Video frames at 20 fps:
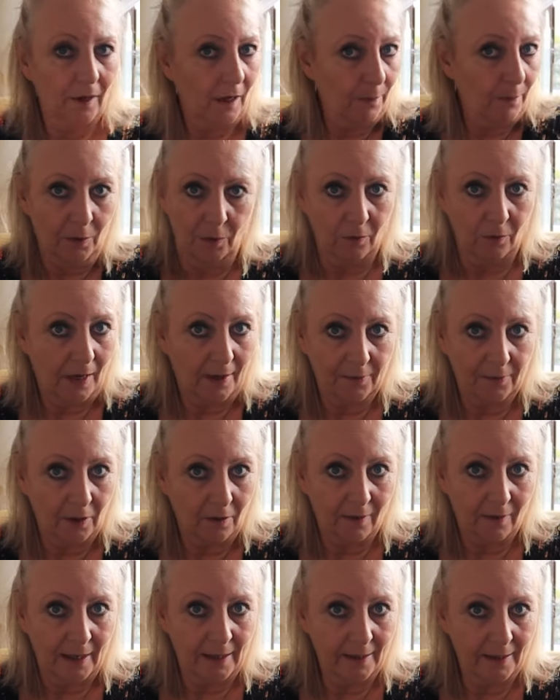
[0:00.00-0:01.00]
I hope you're all having a
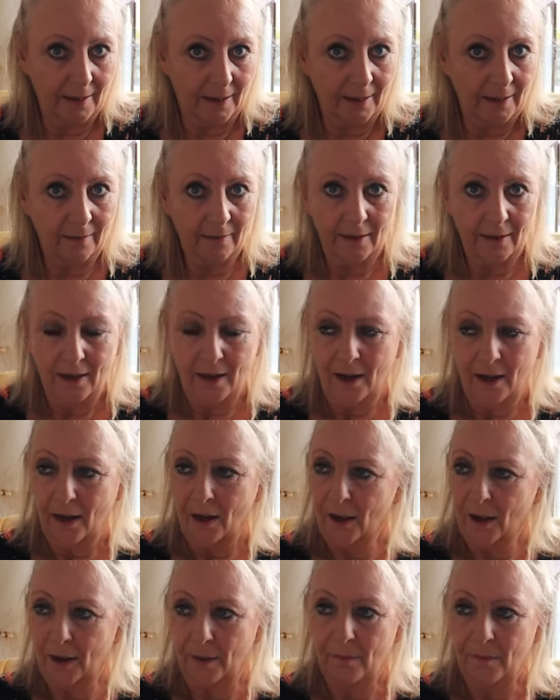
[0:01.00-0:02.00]
great day,
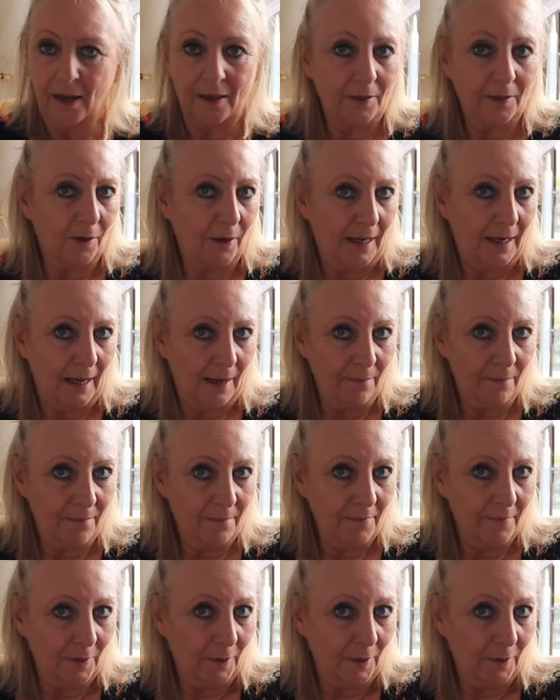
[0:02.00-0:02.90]
um, as I am.